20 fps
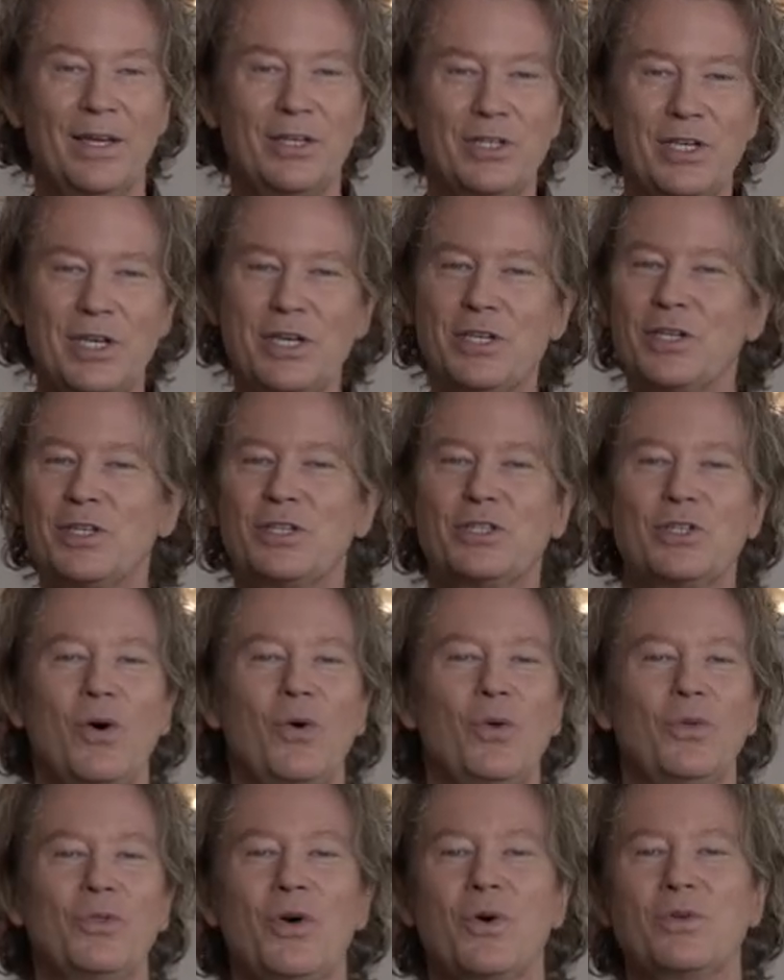Jesus
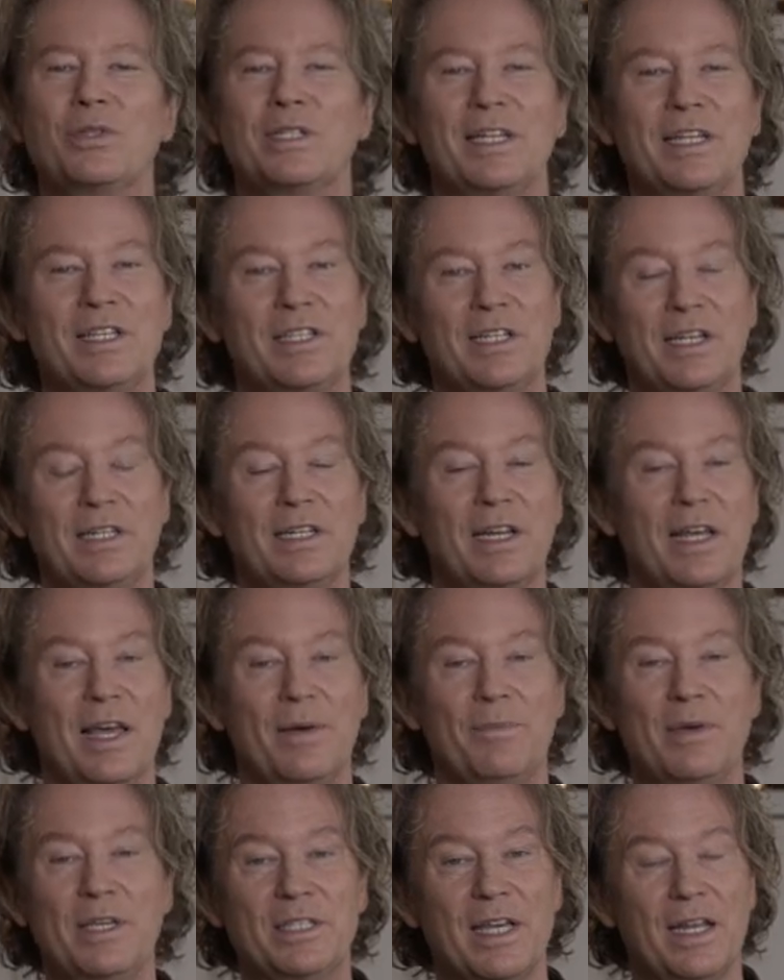told those listening to
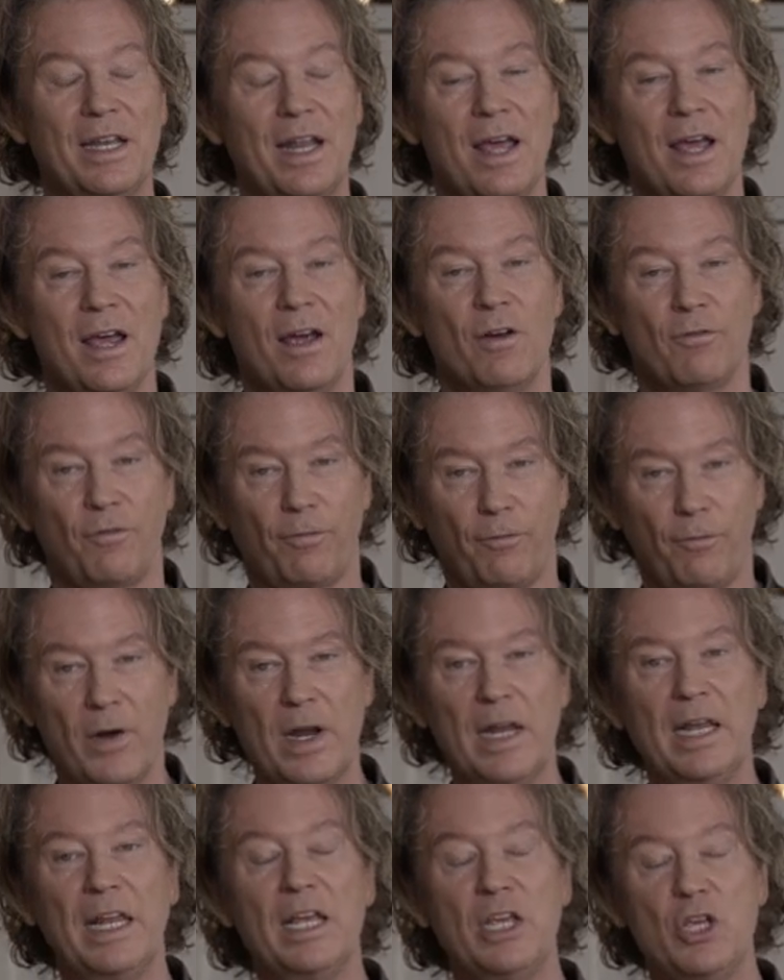him, He said,
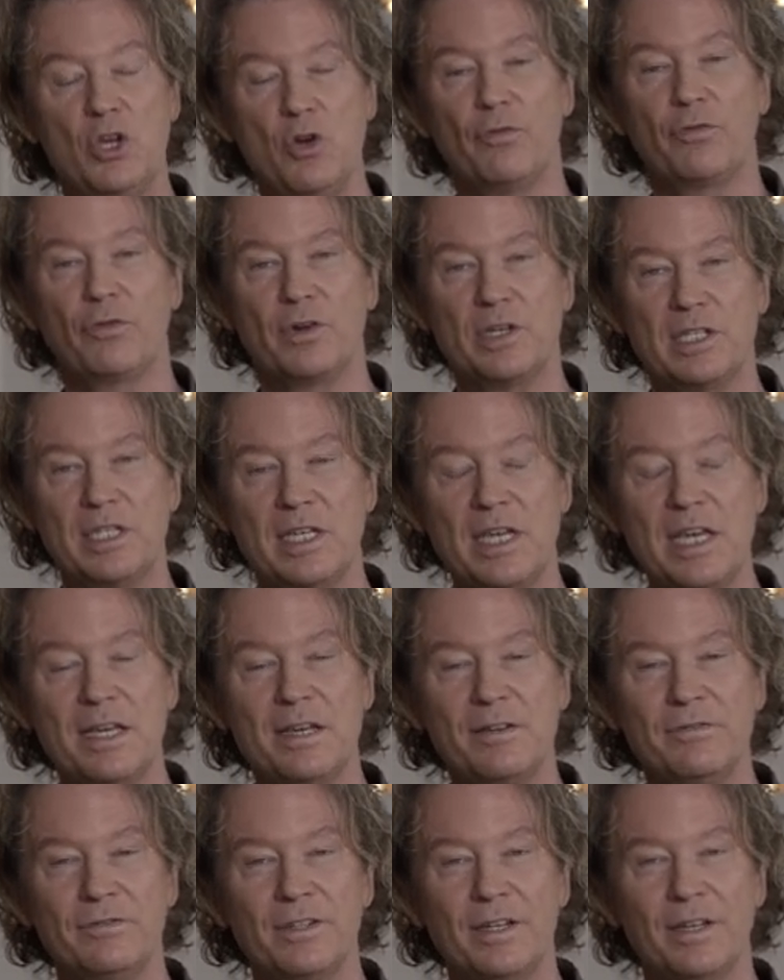Freely you've
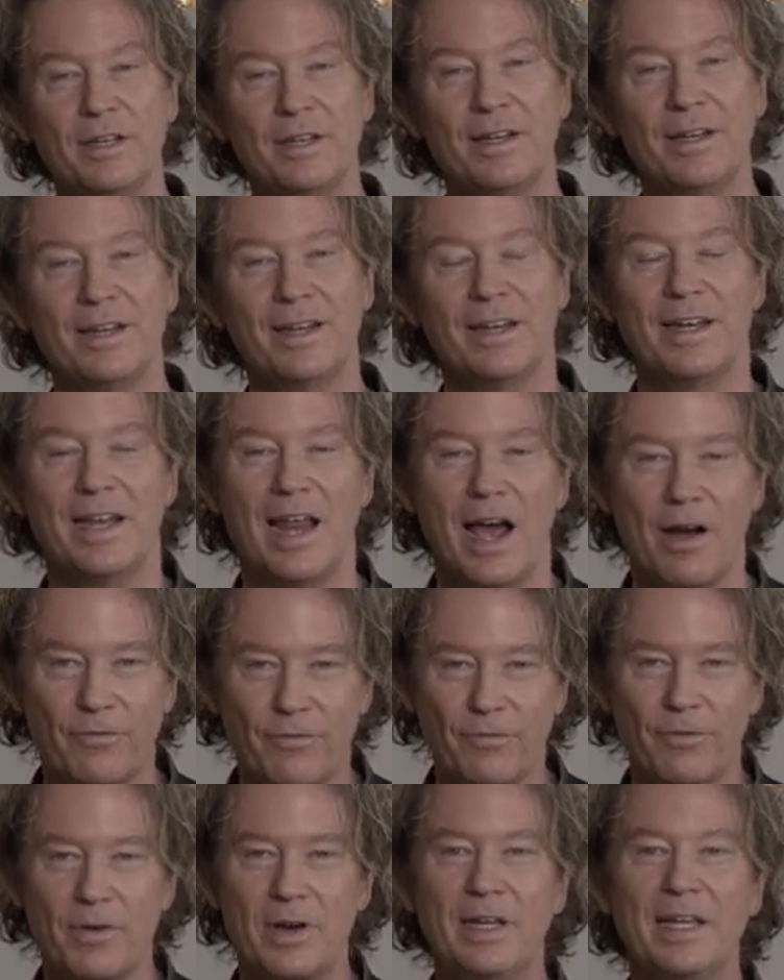received, now
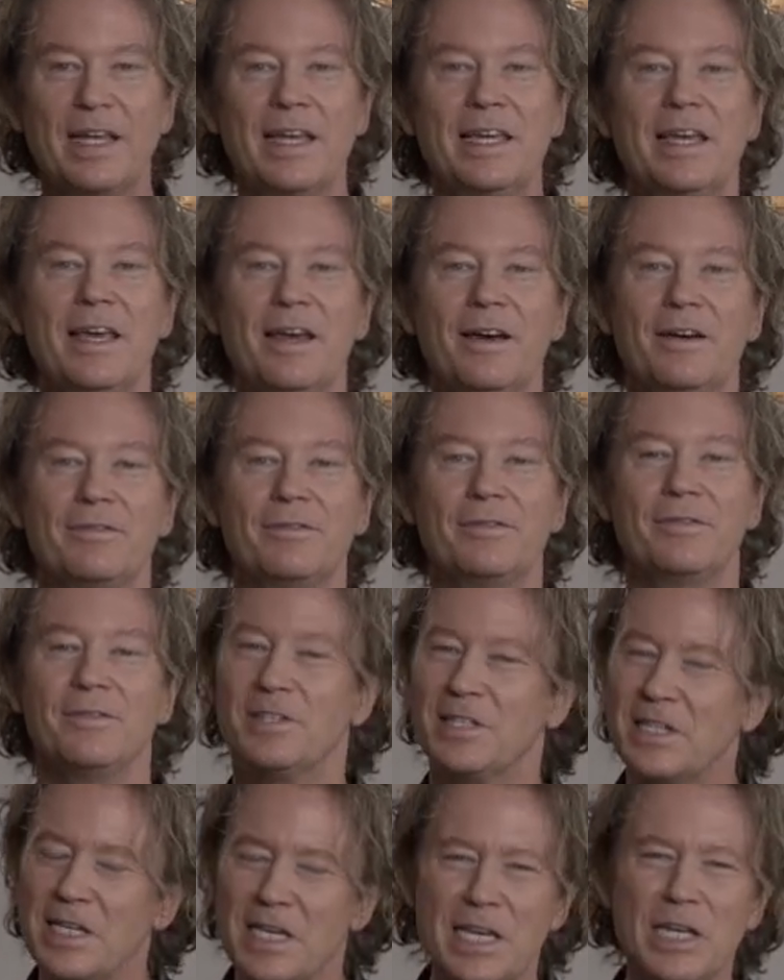freely give.
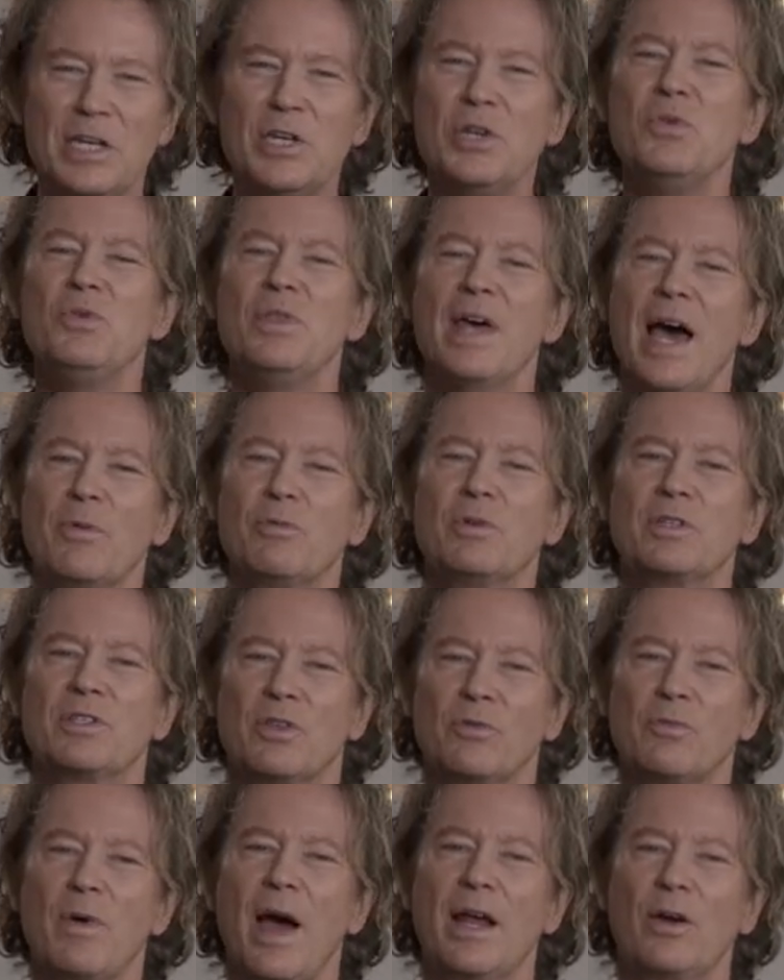See, he knew that was
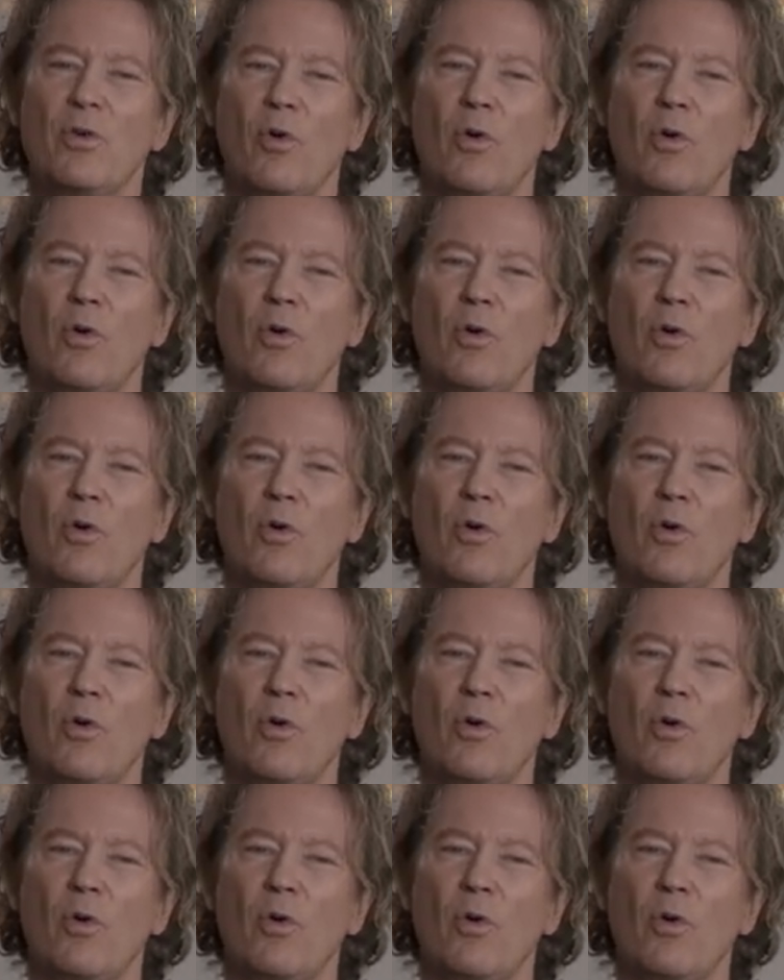the right